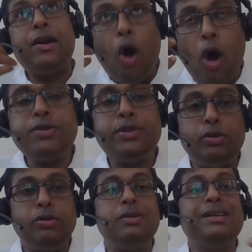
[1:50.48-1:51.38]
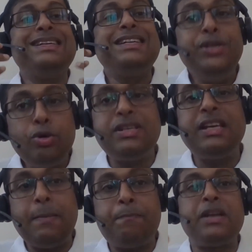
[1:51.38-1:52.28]
And also
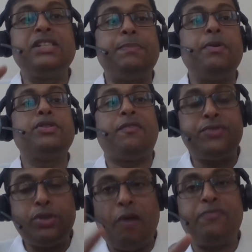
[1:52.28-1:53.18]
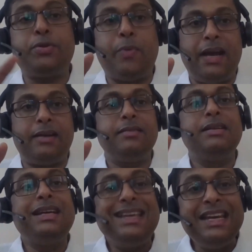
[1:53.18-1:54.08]
using the principles of software
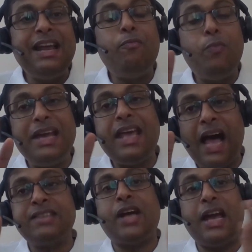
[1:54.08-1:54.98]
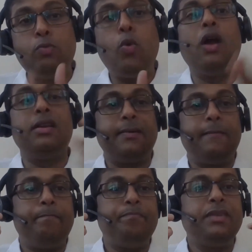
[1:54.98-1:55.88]
in a very agile world.
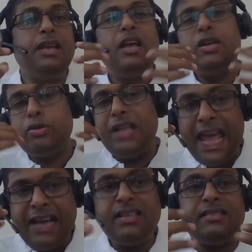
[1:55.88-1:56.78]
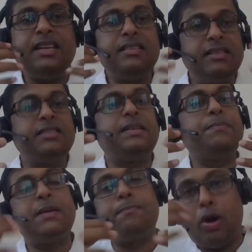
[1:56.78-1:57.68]
So the existing
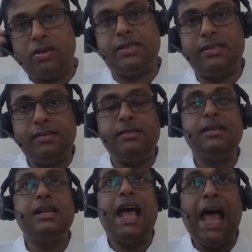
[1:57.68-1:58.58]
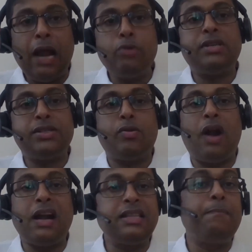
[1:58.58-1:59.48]
systems and process allows us
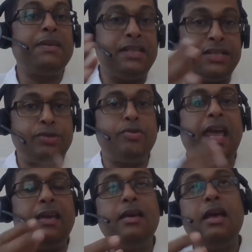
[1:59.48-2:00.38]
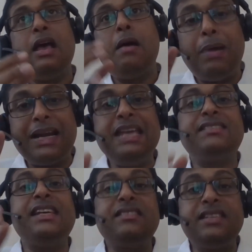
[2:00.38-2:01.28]
to run the business today, but
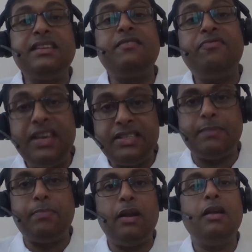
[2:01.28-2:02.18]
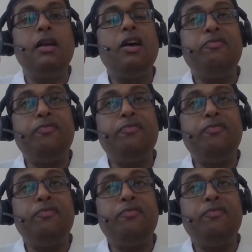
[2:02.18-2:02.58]
it isn't feasible